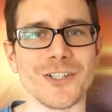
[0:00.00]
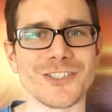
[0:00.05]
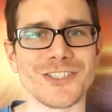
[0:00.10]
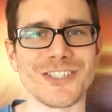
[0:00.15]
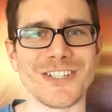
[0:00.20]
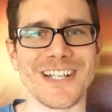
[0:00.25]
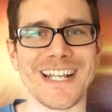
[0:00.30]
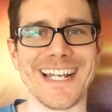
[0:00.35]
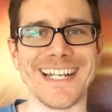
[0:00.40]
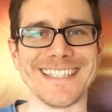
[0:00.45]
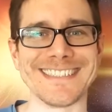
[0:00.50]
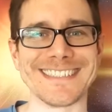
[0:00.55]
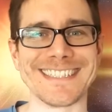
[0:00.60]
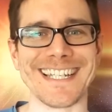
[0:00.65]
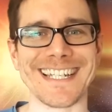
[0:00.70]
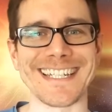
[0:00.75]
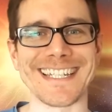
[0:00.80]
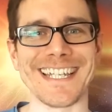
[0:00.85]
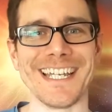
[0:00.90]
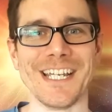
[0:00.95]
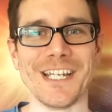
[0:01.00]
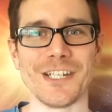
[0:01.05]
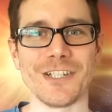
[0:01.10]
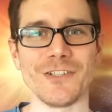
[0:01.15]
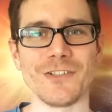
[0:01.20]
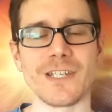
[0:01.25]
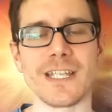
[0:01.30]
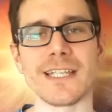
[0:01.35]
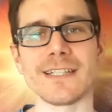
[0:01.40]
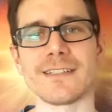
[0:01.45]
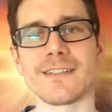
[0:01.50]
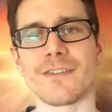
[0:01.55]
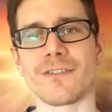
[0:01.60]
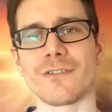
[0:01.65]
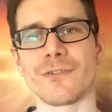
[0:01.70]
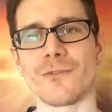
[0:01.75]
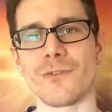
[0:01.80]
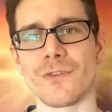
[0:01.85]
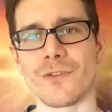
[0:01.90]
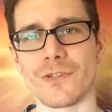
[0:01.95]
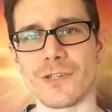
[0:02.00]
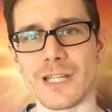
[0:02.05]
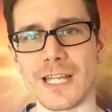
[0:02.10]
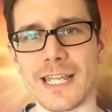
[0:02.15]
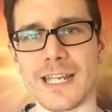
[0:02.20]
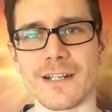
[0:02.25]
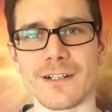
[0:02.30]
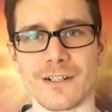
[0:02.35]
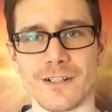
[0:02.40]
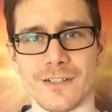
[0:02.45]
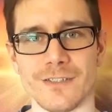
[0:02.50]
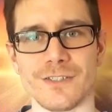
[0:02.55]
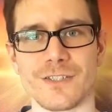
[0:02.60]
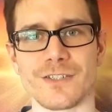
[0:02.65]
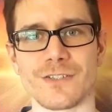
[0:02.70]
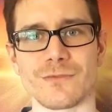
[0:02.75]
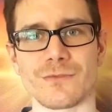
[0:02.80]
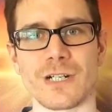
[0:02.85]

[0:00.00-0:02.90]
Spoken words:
so that it's like you get through the layers,